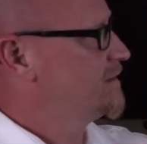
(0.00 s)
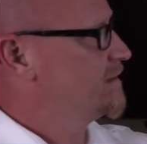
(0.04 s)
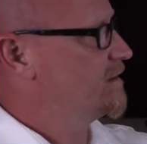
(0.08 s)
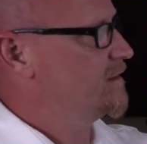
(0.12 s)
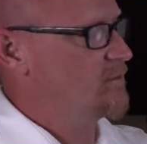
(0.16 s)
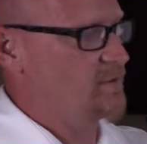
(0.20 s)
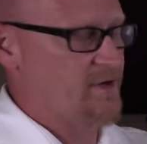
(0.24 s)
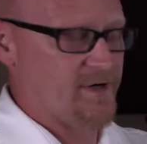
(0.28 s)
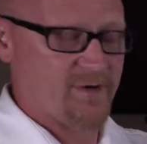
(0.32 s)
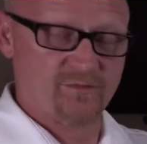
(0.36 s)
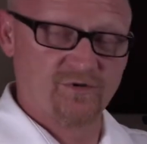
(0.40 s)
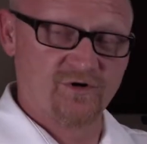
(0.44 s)

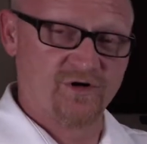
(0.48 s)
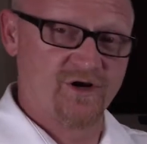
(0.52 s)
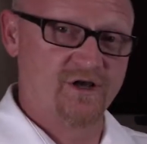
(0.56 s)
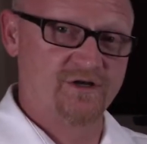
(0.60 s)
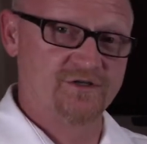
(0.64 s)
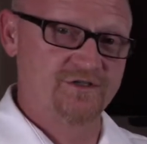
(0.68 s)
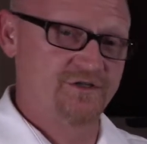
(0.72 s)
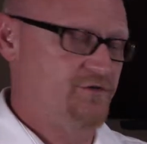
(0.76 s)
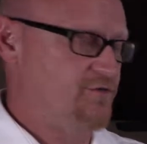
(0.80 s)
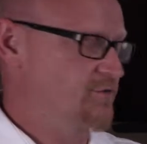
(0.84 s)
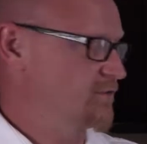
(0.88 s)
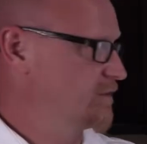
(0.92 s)
When the
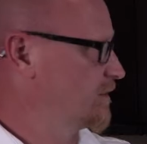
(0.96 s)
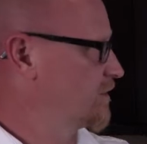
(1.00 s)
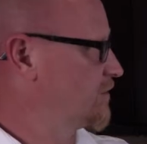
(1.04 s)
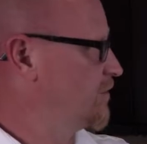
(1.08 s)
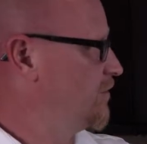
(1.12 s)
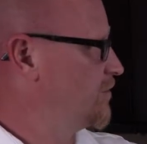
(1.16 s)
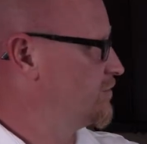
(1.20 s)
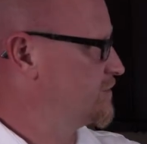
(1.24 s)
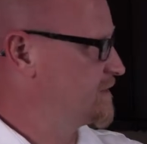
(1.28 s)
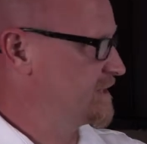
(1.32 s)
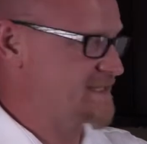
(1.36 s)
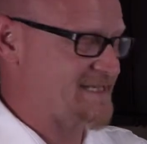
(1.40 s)
production order
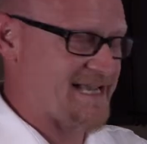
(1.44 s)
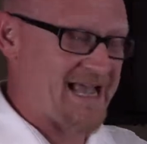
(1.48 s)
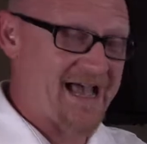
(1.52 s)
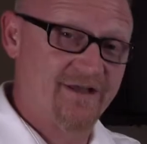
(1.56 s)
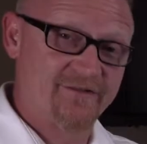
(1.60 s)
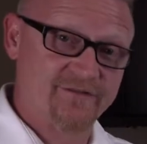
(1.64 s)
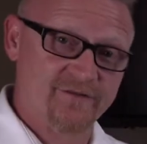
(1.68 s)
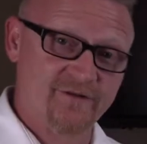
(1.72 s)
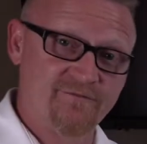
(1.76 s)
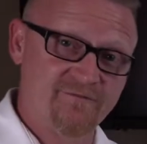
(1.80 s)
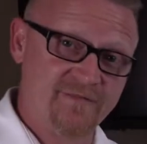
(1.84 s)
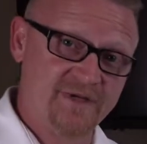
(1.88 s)
closes
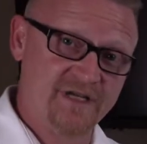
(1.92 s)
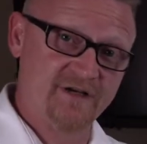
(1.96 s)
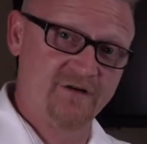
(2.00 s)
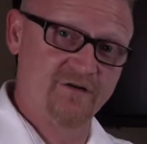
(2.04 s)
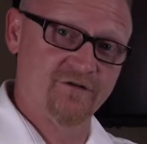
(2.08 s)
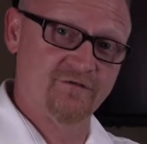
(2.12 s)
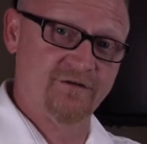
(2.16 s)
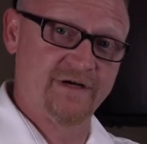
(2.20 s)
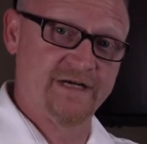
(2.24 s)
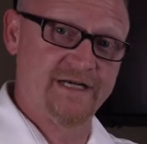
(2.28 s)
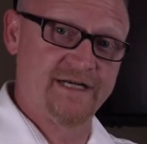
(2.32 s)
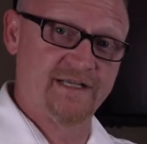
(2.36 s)
out, the meter
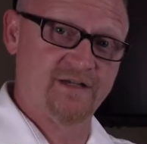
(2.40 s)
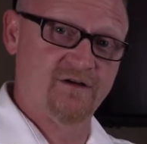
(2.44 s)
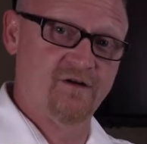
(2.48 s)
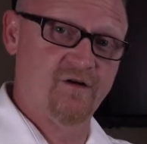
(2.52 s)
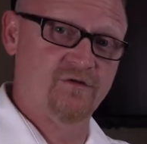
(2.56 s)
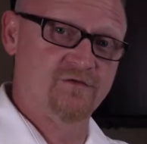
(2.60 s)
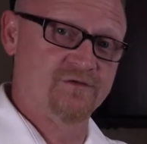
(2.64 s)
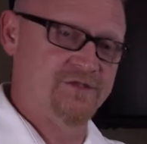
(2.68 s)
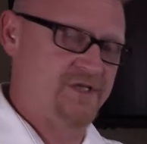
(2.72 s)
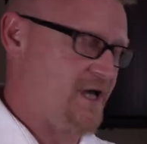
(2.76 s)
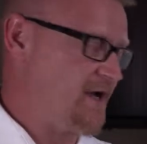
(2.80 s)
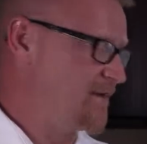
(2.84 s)
reading
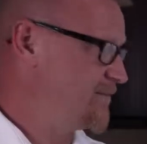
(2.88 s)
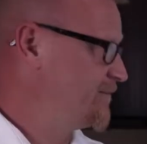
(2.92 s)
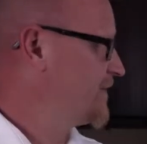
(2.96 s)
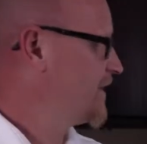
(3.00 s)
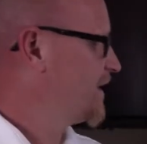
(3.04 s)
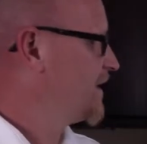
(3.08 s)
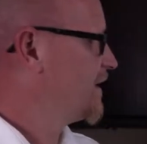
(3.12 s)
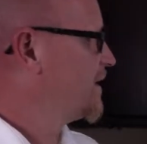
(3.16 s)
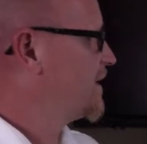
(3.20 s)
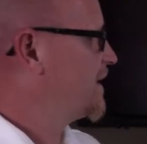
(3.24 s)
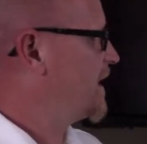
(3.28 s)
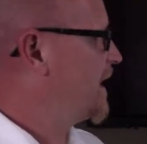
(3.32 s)
goes up,
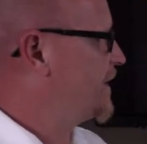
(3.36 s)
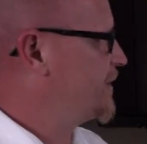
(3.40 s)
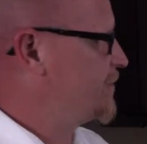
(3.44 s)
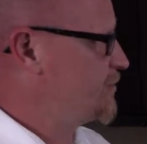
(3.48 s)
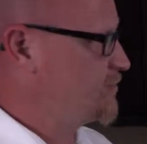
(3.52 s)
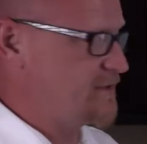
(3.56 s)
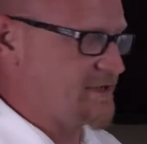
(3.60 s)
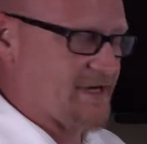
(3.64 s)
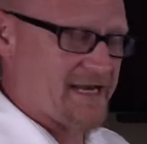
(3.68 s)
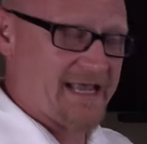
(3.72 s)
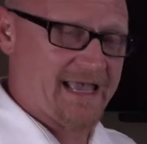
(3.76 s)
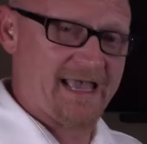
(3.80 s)
and you
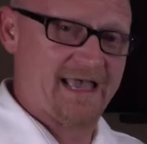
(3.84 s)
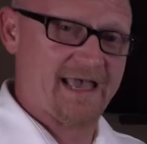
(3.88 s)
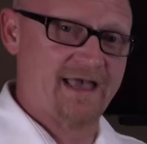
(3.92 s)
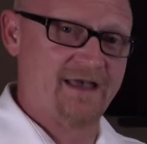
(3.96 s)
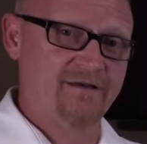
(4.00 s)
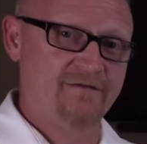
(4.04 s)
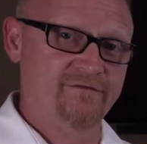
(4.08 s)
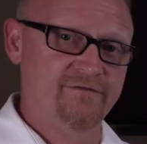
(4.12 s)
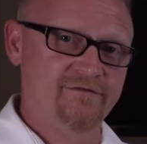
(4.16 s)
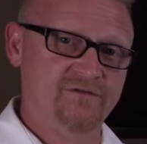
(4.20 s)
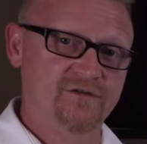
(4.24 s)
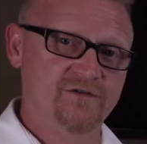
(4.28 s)
can
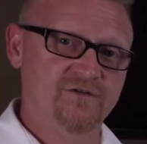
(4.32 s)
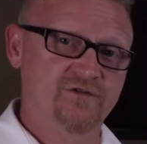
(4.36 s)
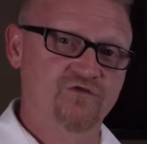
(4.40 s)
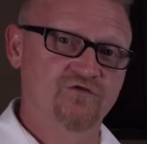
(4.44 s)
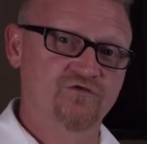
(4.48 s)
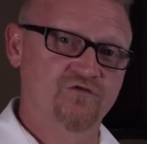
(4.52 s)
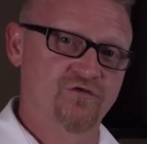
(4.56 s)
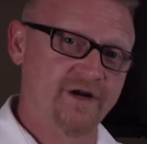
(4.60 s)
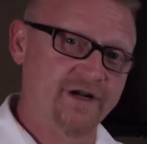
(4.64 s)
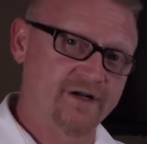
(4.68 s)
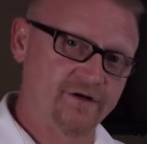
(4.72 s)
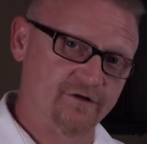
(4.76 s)
have
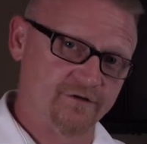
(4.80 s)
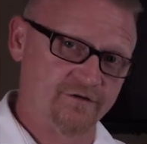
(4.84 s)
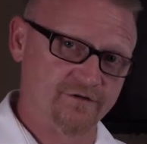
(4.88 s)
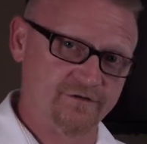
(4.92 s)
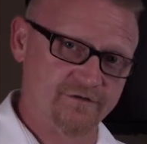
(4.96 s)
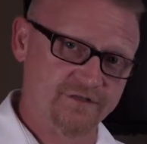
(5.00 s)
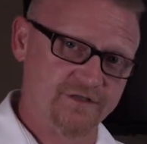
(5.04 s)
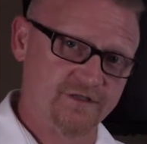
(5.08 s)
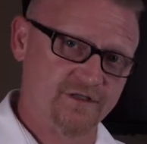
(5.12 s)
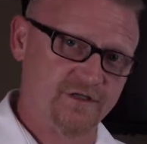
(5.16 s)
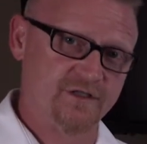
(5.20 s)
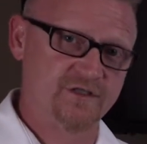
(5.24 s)

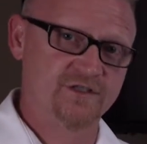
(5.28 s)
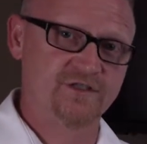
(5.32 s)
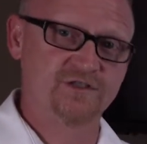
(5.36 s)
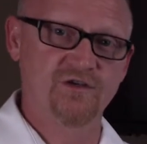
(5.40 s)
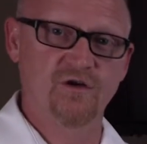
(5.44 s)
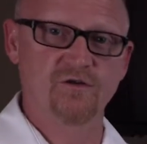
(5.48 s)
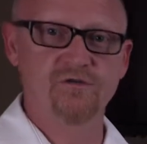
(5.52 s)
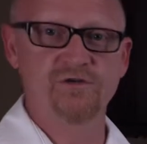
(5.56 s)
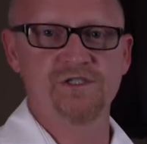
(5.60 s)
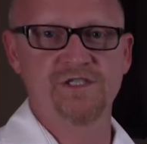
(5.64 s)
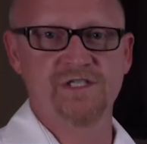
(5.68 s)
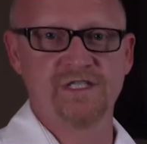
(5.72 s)
triggers
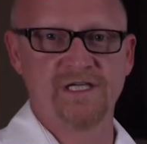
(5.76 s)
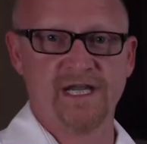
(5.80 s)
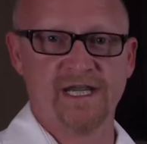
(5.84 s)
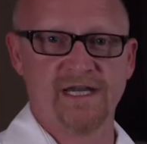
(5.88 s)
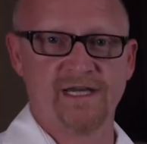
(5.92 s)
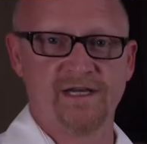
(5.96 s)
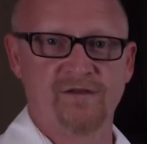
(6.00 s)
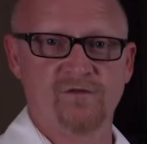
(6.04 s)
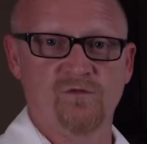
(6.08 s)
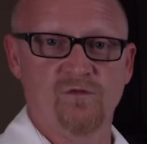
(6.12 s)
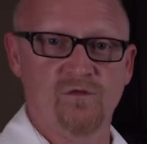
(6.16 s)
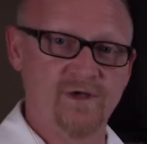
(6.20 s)

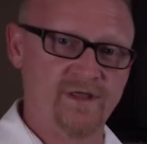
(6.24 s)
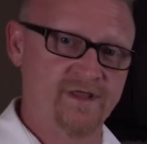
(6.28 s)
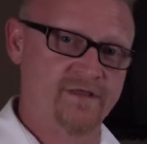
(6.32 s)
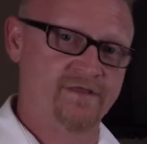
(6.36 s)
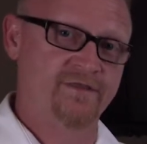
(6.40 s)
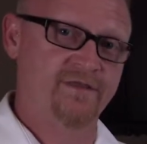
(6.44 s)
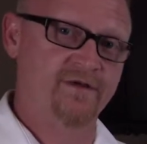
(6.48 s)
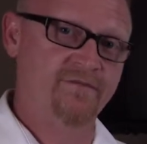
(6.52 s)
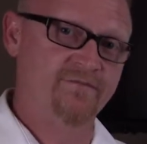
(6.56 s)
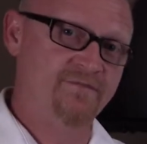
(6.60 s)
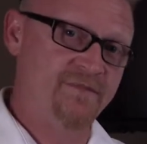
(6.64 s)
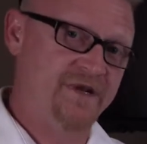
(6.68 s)
associated with
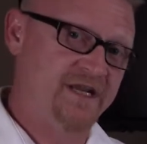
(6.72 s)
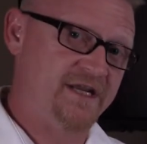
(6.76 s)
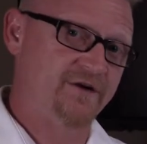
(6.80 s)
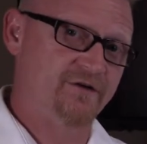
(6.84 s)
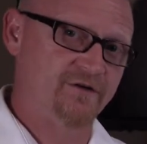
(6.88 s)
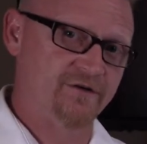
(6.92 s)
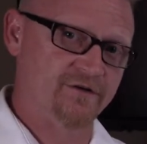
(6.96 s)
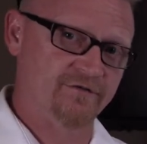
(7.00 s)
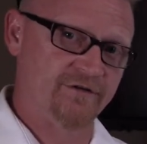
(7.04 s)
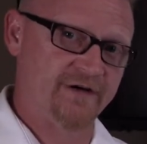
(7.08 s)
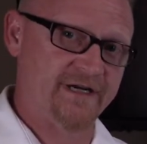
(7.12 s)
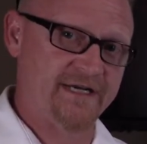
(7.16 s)
the
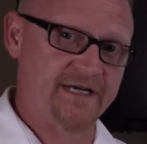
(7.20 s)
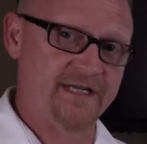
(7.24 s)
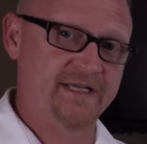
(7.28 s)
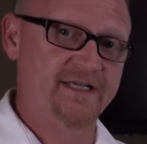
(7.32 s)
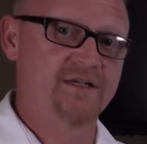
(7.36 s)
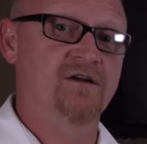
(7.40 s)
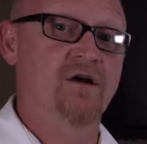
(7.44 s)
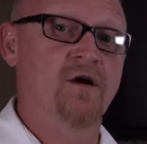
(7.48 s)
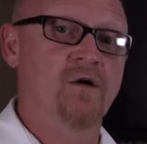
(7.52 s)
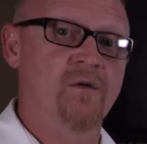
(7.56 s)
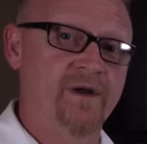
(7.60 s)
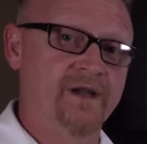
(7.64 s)
meter reading
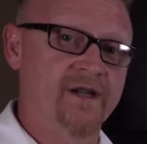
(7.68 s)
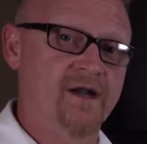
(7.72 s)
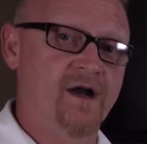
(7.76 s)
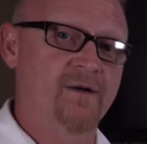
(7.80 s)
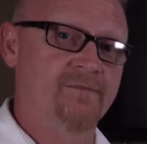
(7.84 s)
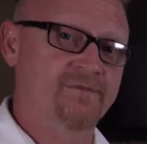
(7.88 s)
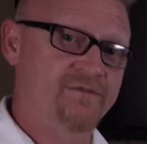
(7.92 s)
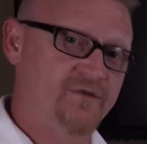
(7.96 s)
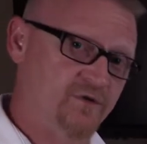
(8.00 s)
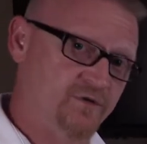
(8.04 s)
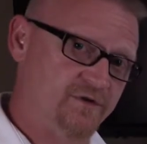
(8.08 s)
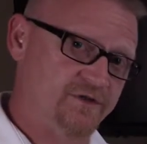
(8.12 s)
going
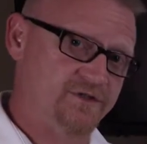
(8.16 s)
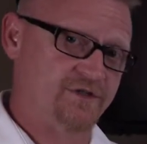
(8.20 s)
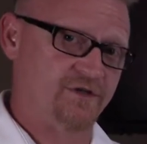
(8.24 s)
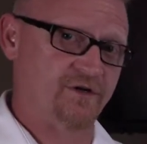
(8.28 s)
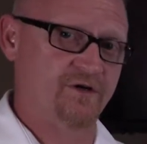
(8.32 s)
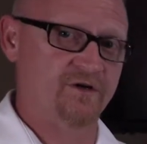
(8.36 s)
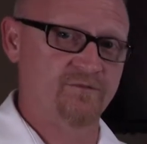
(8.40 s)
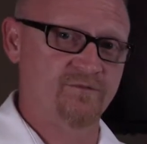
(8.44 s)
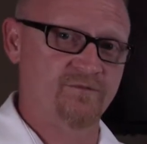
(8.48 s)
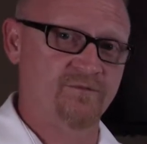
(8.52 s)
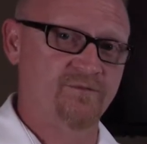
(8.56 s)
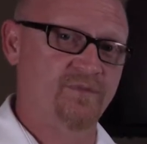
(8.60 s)
up to a
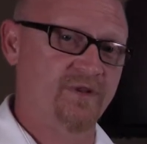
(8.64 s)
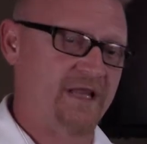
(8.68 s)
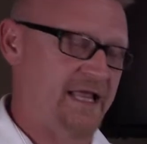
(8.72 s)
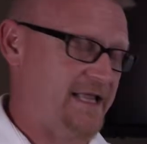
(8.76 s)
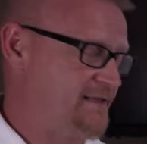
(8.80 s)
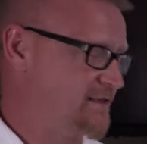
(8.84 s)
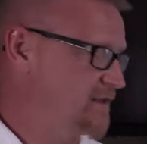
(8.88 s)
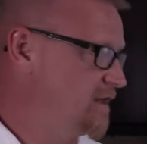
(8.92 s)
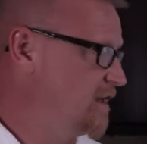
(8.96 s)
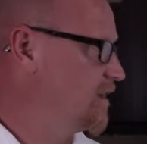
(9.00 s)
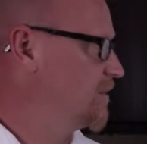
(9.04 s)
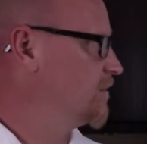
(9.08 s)
certain
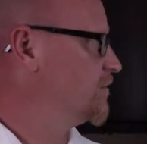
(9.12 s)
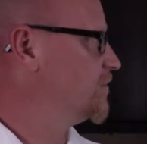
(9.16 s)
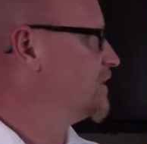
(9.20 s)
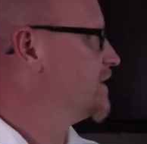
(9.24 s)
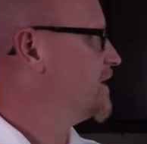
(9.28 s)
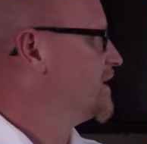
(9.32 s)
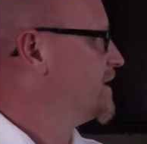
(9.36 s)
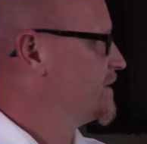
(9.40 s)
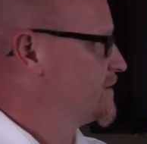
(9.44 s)
plateau.